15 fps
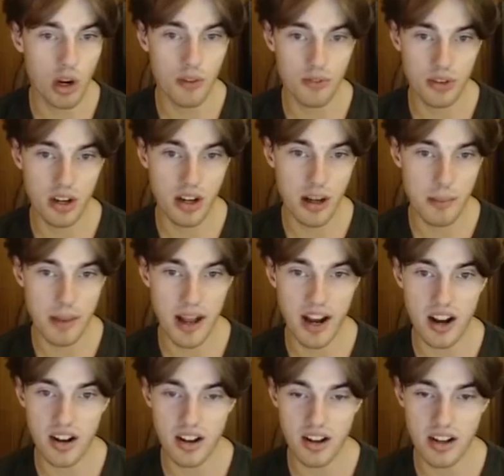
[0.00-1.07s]
confident
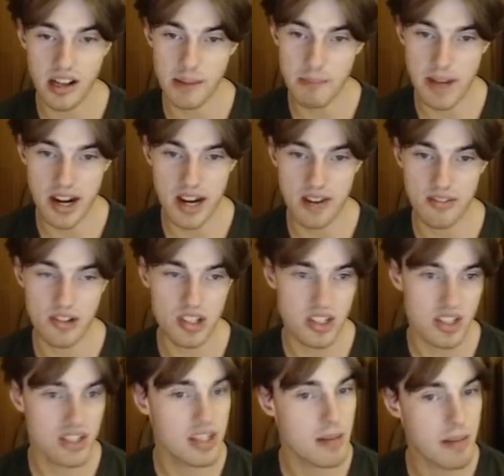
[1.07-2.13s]
about Mount
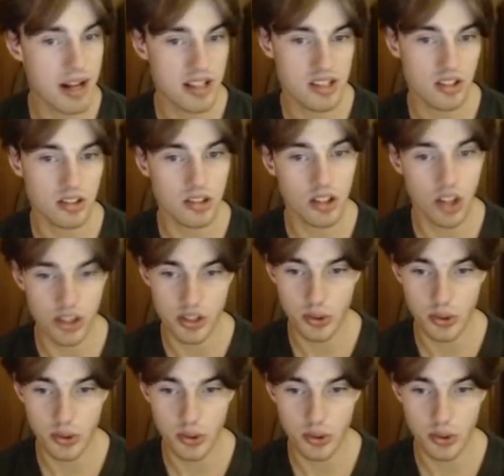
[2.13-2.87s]
Everest, because the mountains are a lot